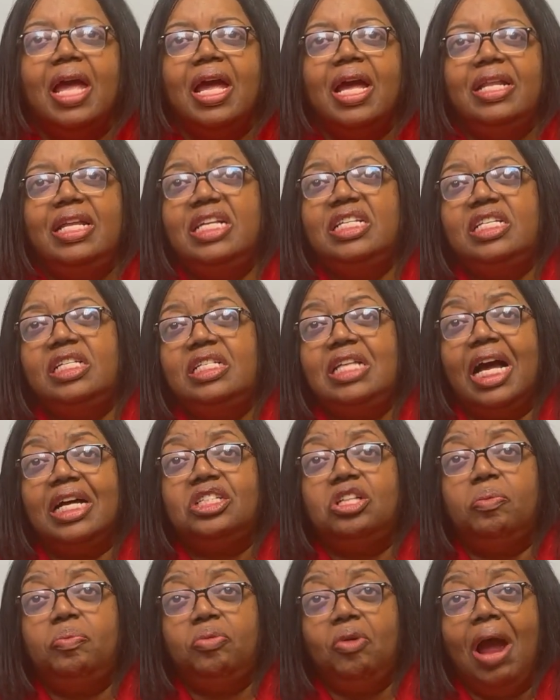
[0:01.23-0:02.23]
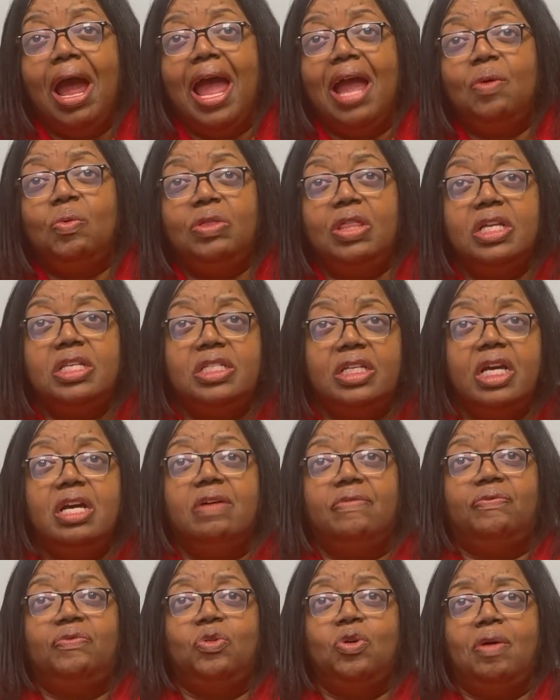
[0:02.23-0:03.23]
This is Dr. Bragg with a
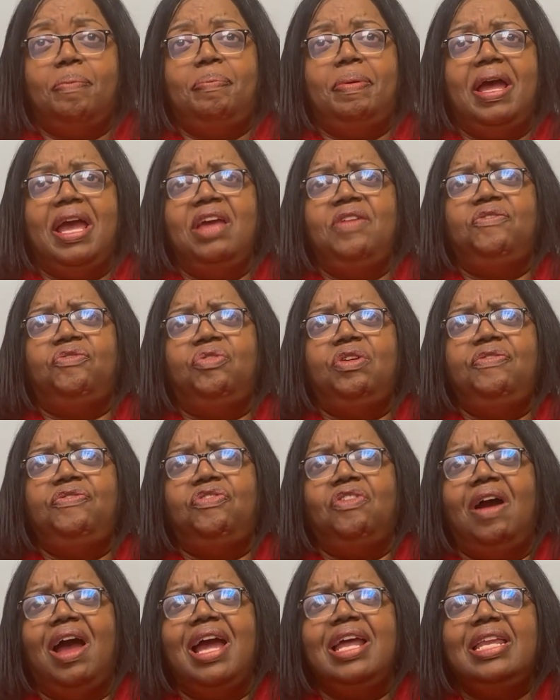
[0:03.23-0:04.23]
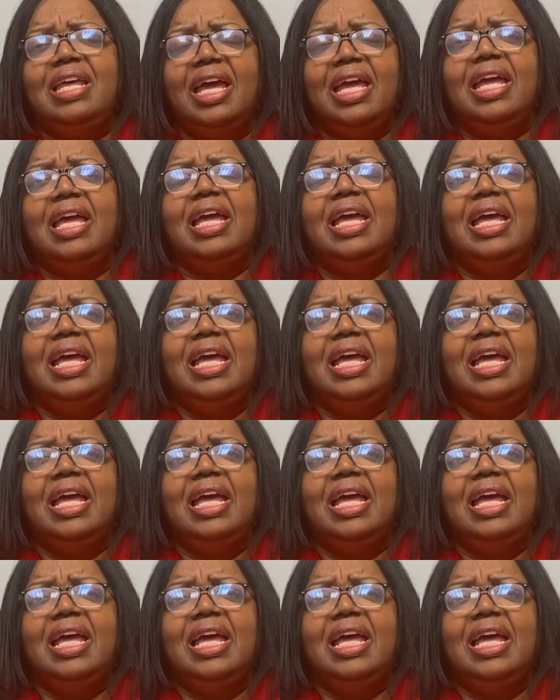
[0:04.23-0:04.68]
tip for a pain-free Friday.